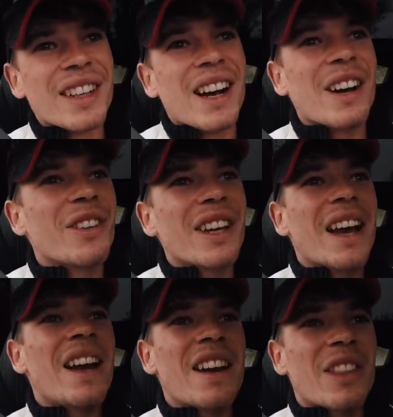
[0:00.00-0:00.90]
I don't think
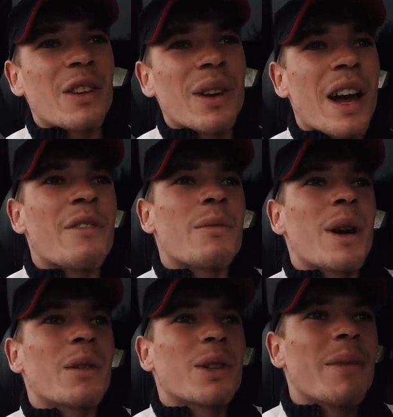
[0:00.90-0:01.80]
anything will ever be
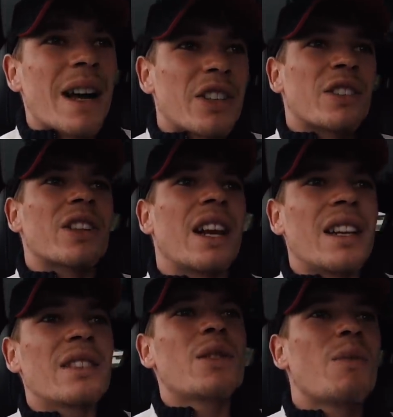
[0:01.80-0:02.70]
able to match it. So that
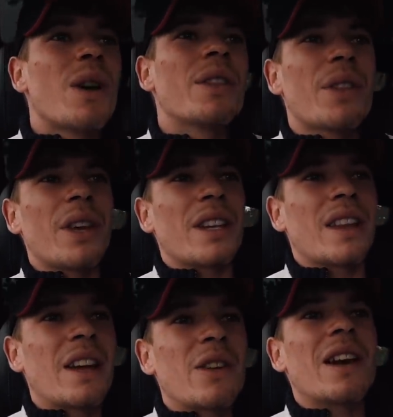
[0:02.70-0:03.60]
is the one thing
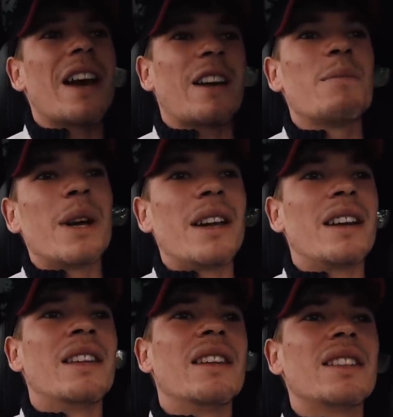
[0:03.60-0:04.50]
that you lack a bit
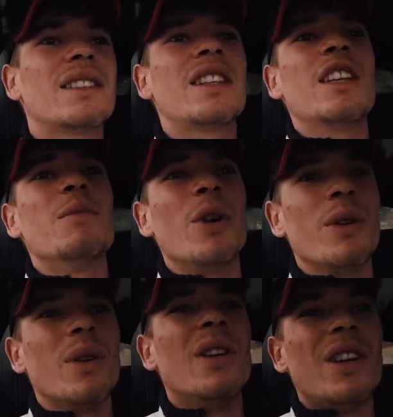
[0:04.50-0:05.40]
in this T
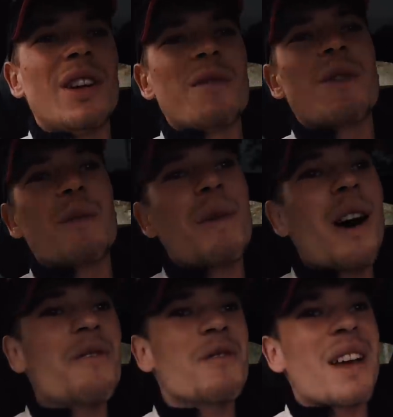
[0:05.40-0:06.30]
model. But
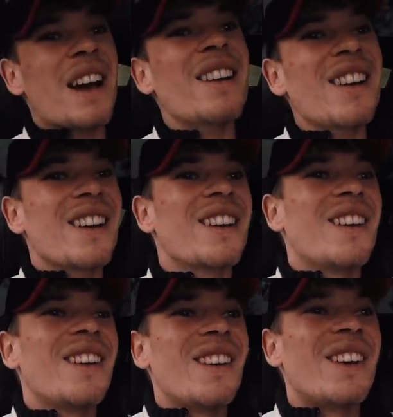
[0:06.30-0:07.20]
apart from that,
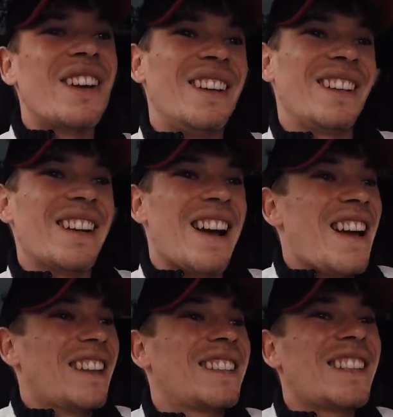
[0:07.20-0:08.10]

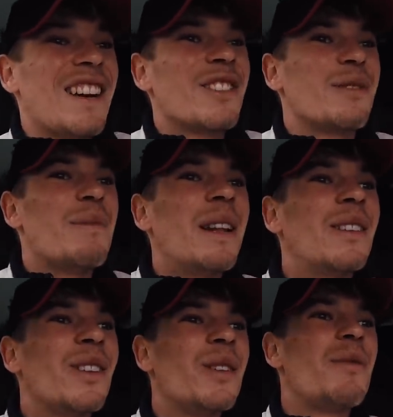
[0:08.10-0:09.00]
it sounds
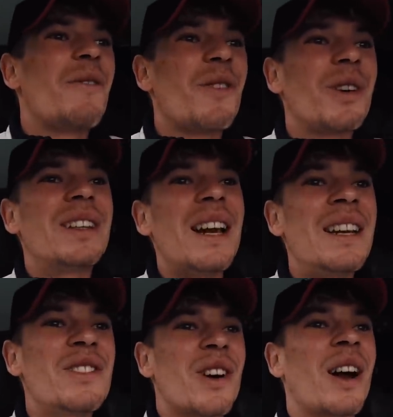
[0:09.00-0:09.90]
mental, but for a
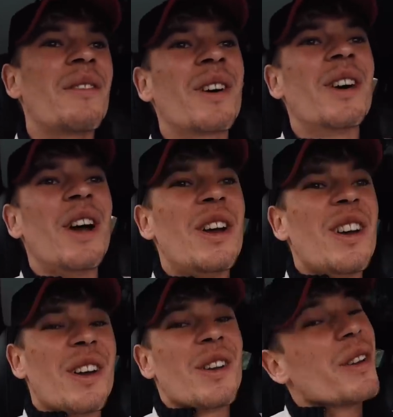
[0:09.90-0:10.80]
daily driver,
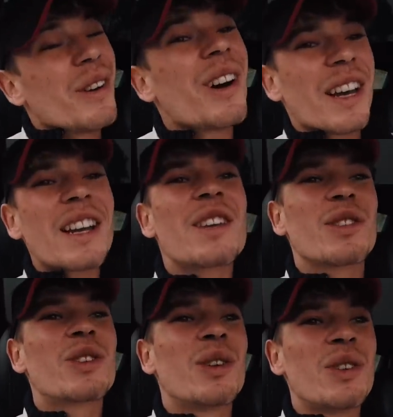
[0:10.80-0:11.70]
you are getting your
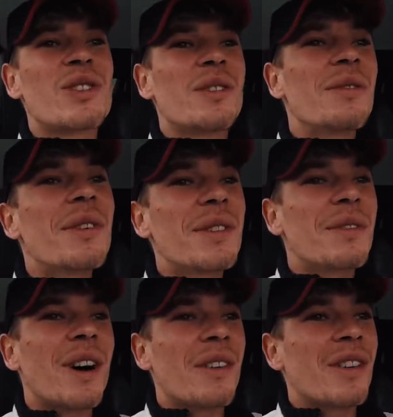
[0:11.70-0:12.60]

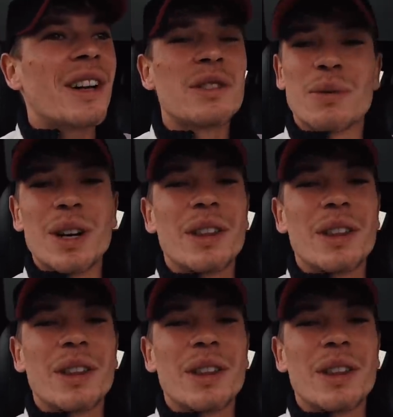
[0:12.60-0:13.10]
255 grand's worth.